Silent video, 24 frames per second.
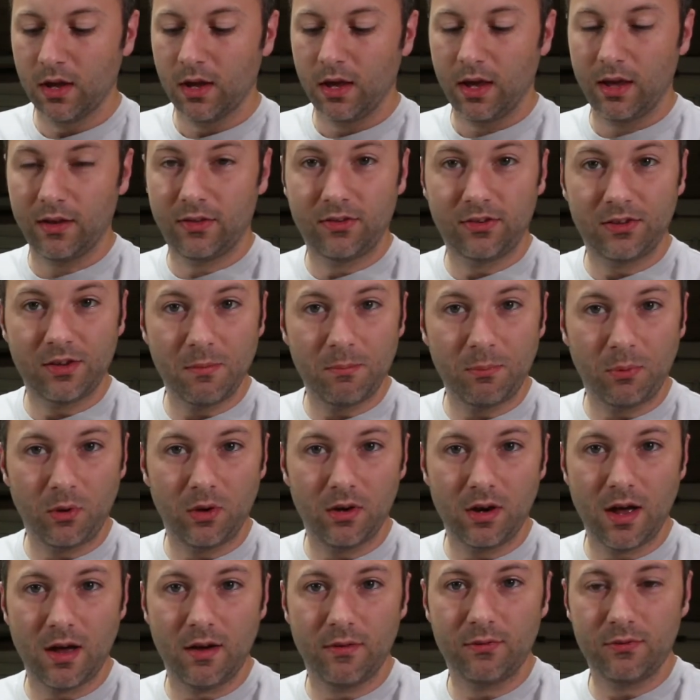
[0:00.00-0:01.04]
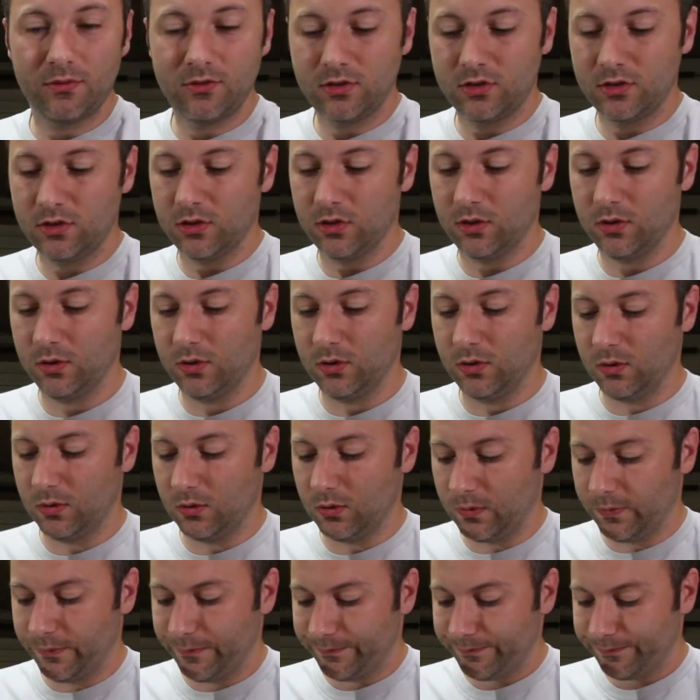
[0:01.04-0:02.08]
It's simple enough
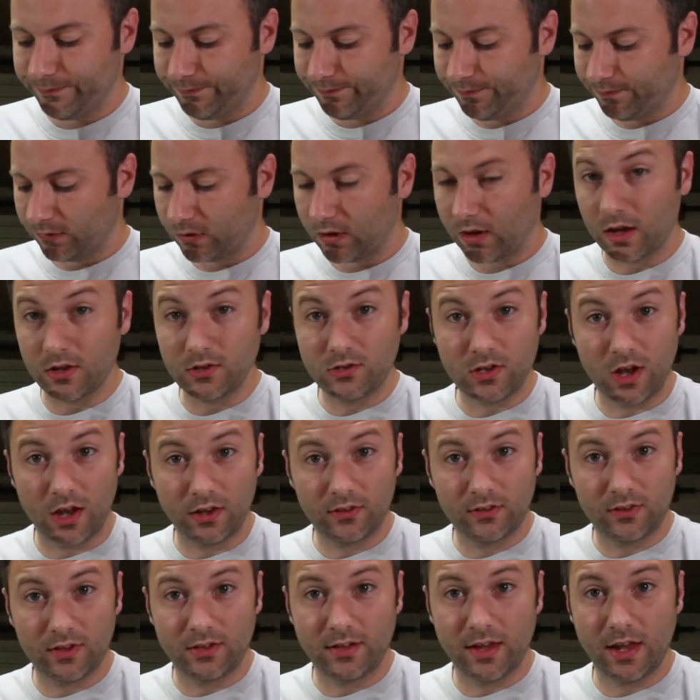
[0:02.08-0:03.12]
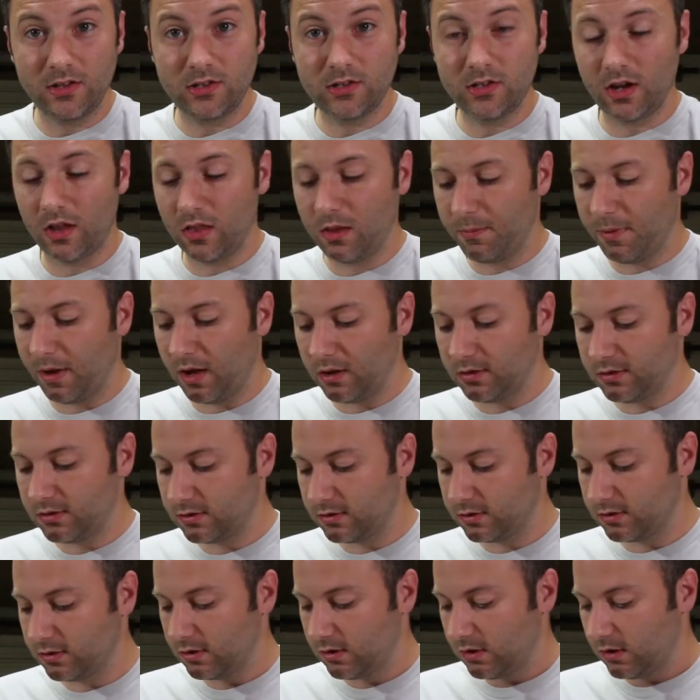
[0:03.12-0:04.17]
to adjust the tension on the
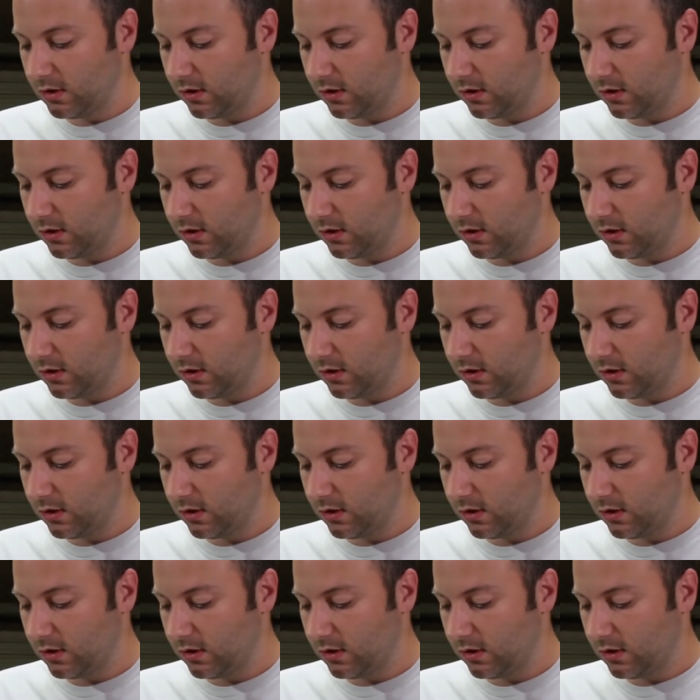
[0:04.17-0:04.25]
belts,